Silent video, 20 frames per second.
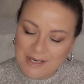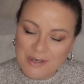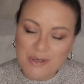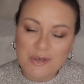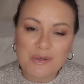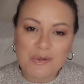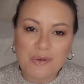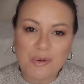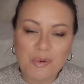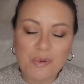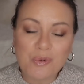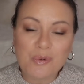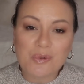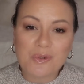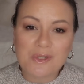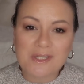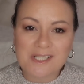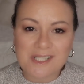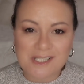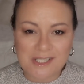are
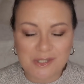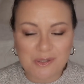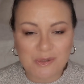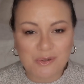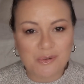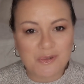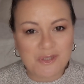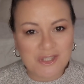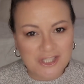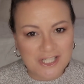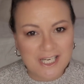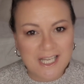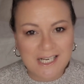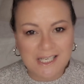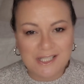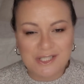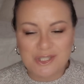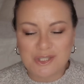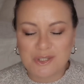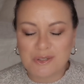all still
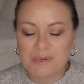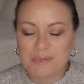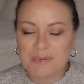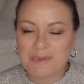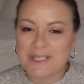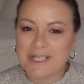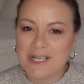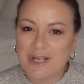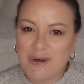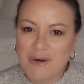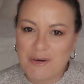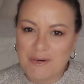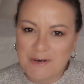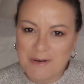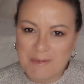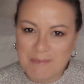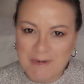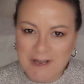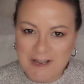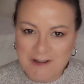Charlotte Tilbury on
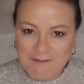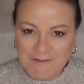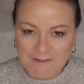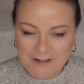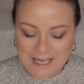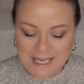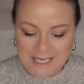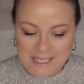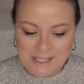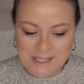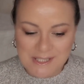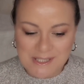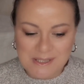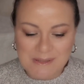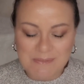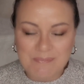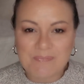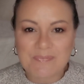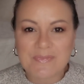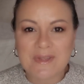my
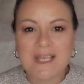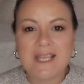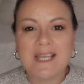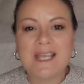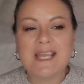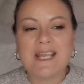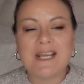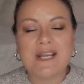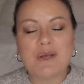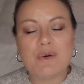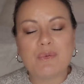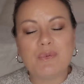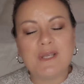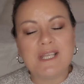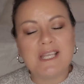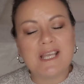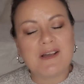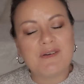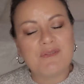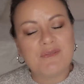face. Now,
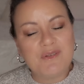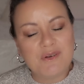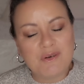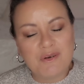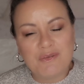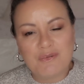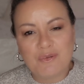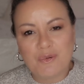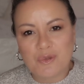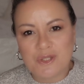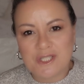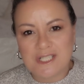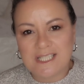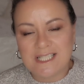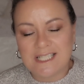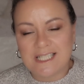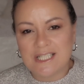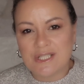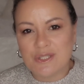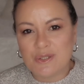we are very
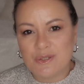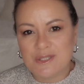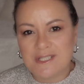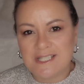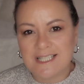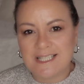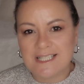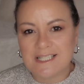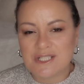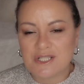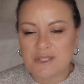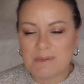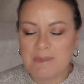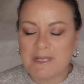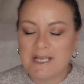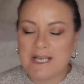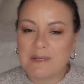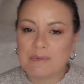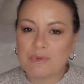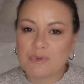fortunate in New Zealand to
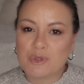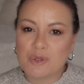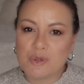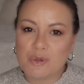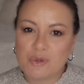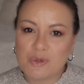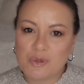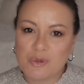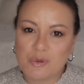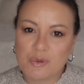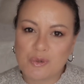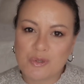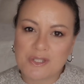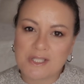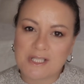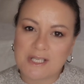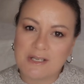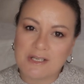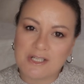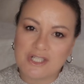be able to
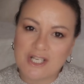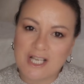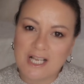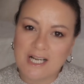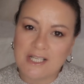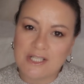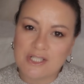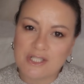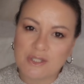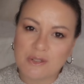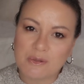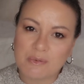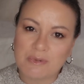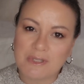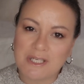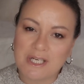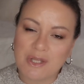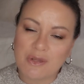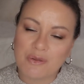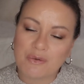source Charlotte
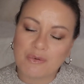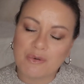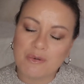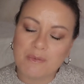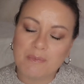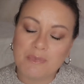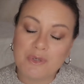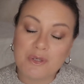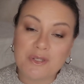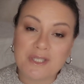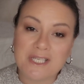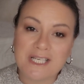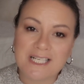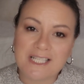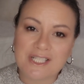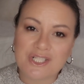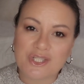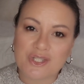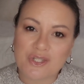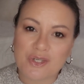Tilbury through
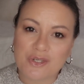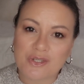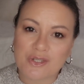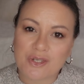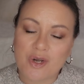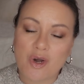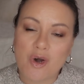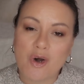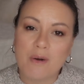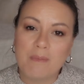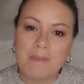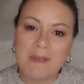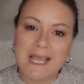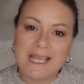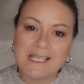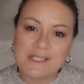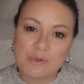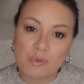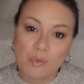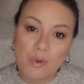beautylish.com
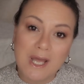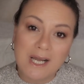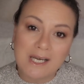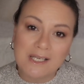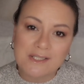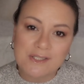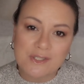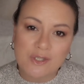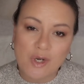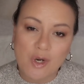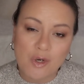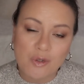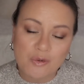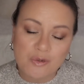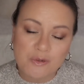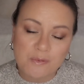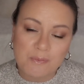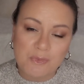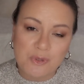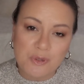as well as
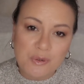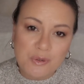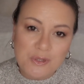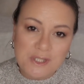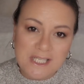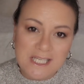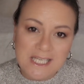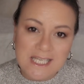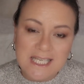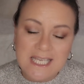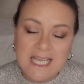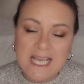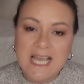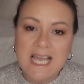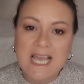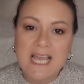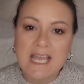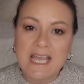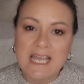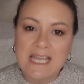Cult Beauty
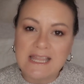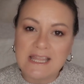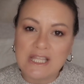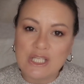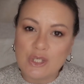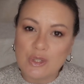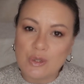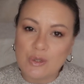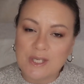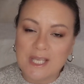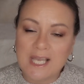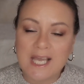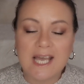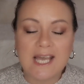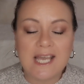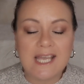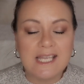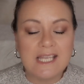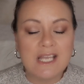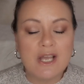in the
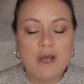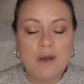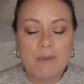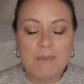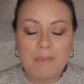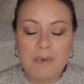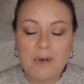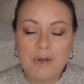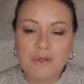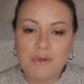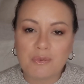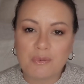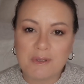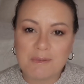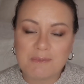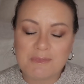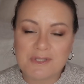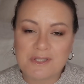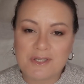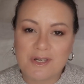UK. Both
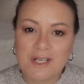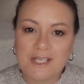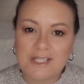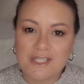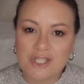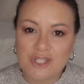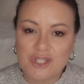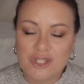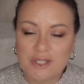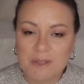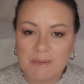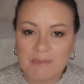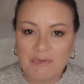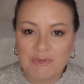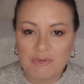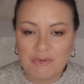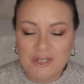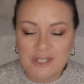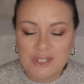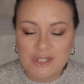websites ship
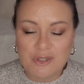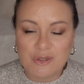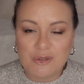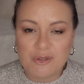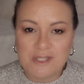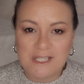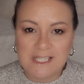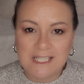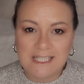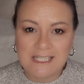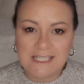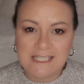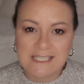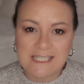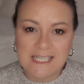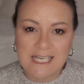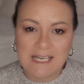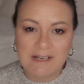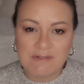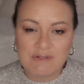free to New Zealand
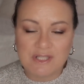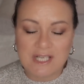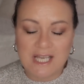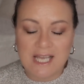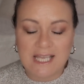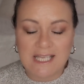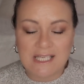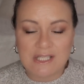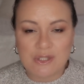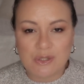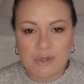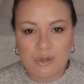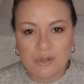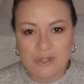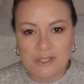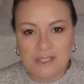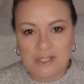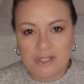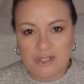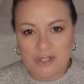after a
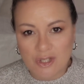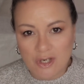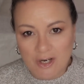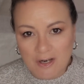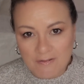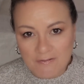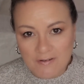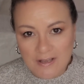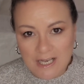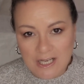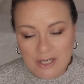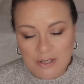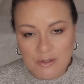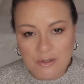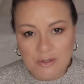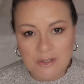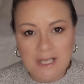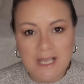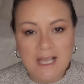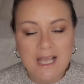certain dollar
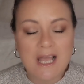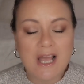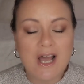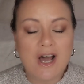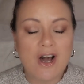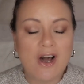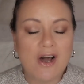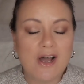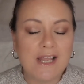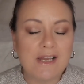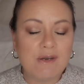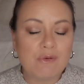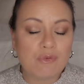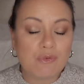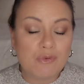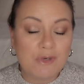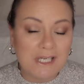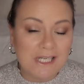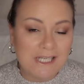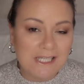value. I
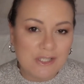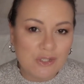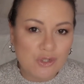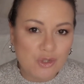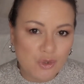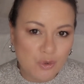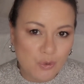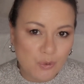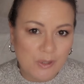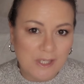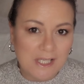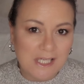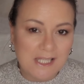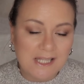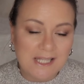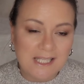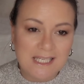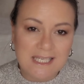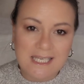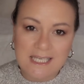really enjoy
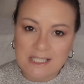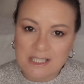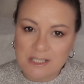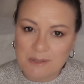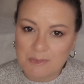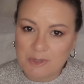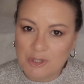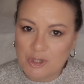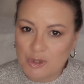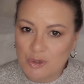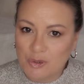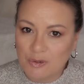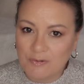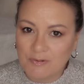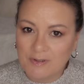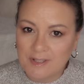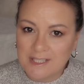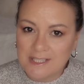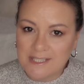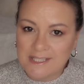the customer
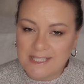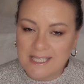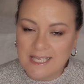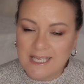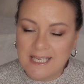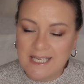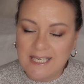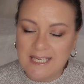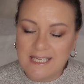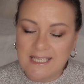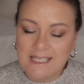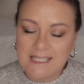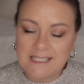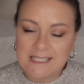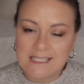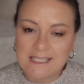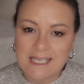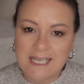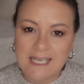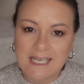service
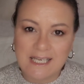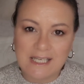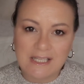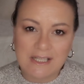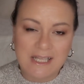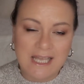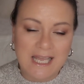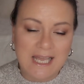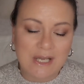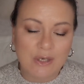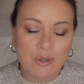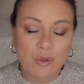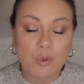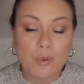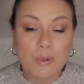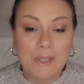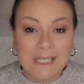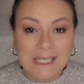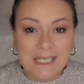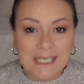and how
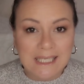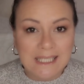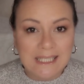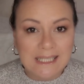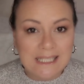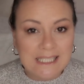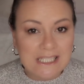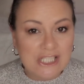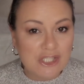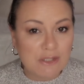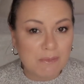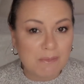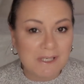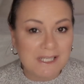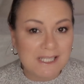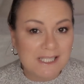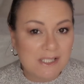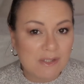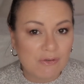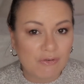quick the shipping
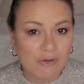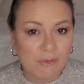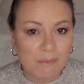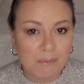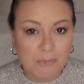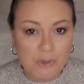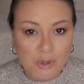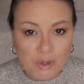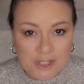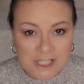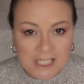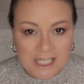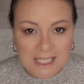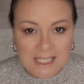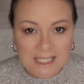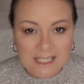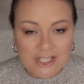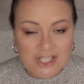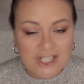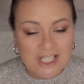is from
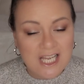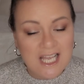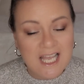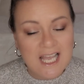Beautylish,